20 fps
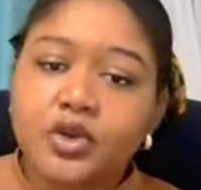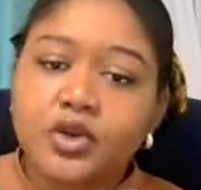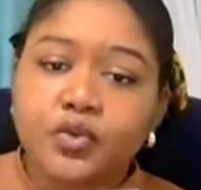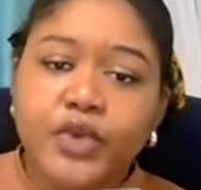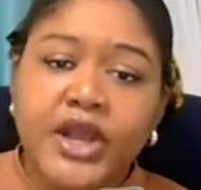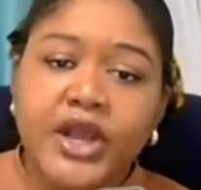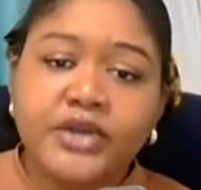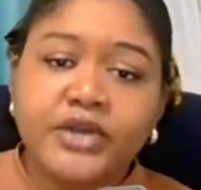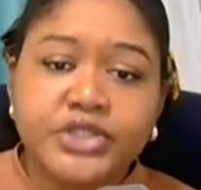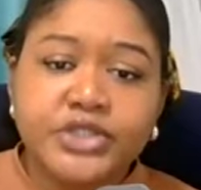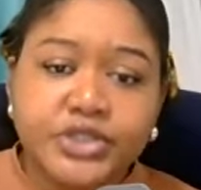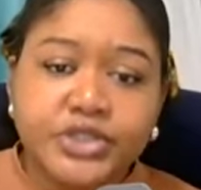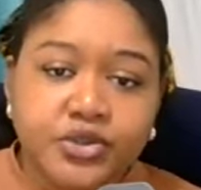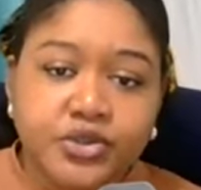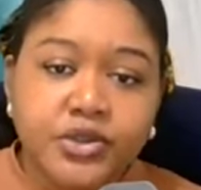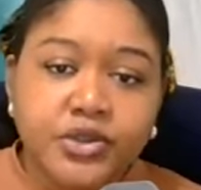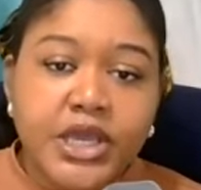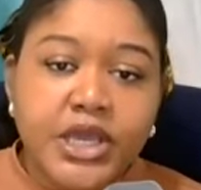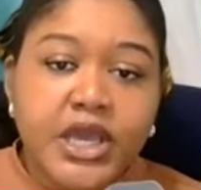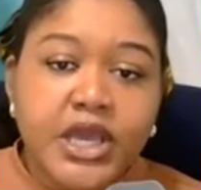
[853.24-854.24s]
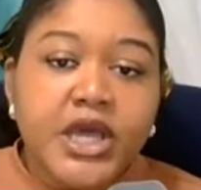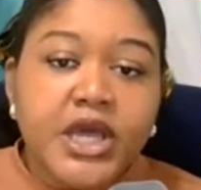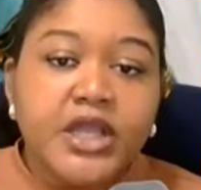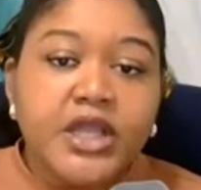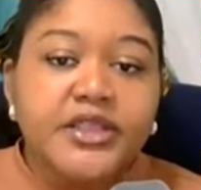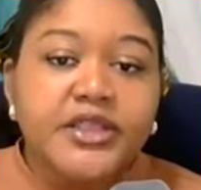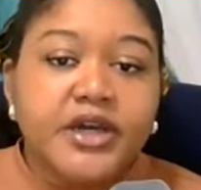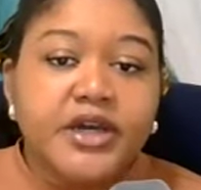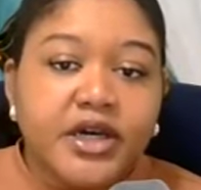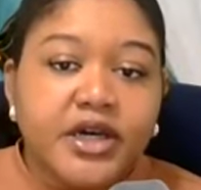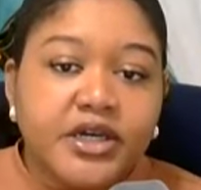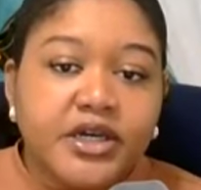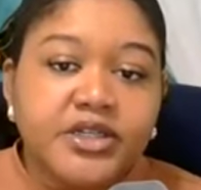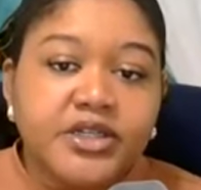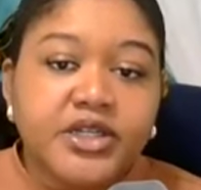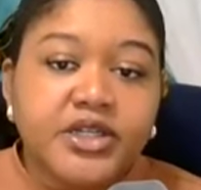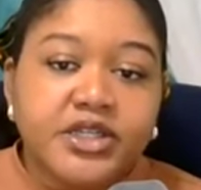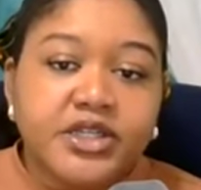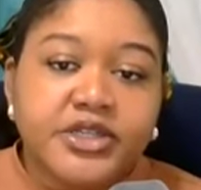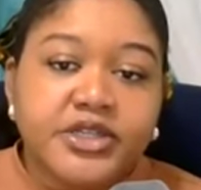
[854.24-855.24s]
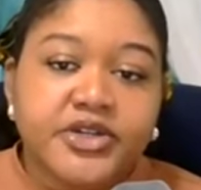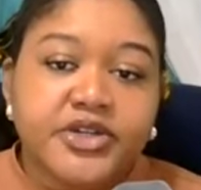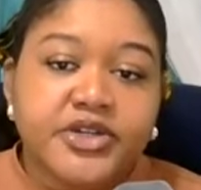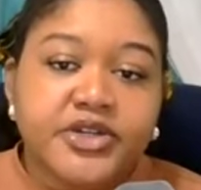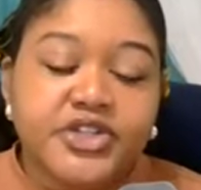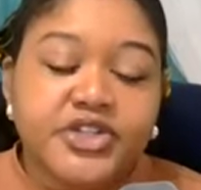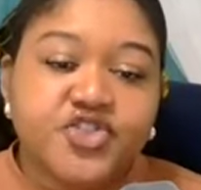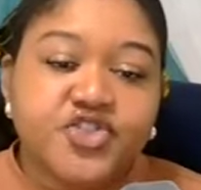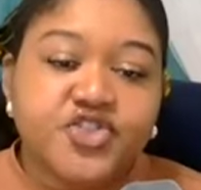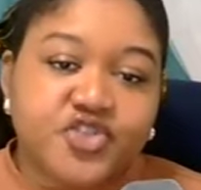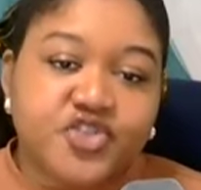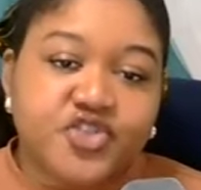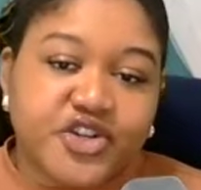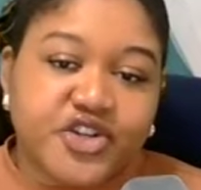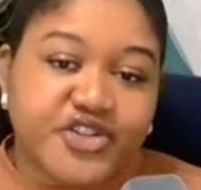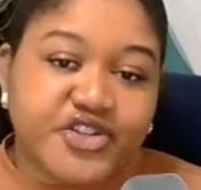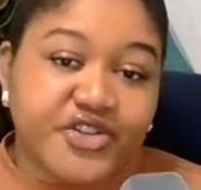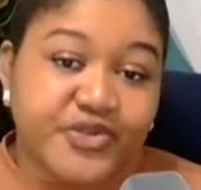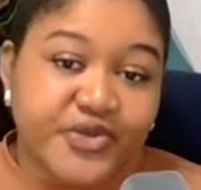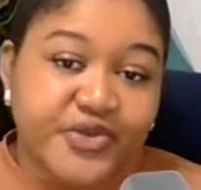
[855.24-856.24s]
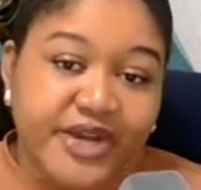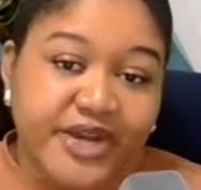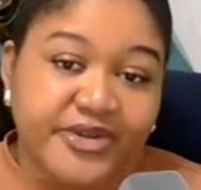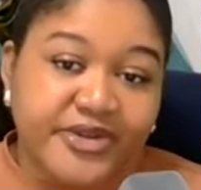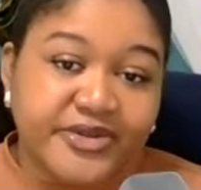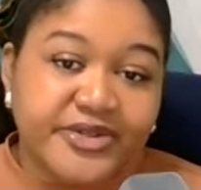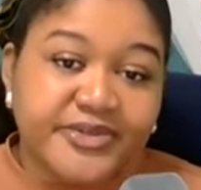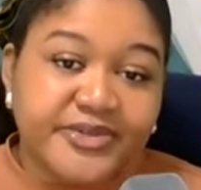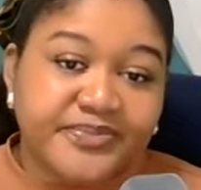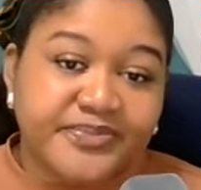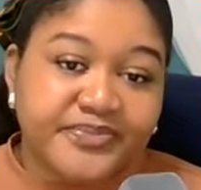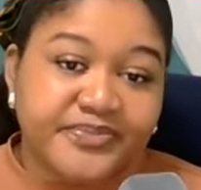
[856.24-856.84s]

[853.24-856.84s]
Round two, the unclear instruction round.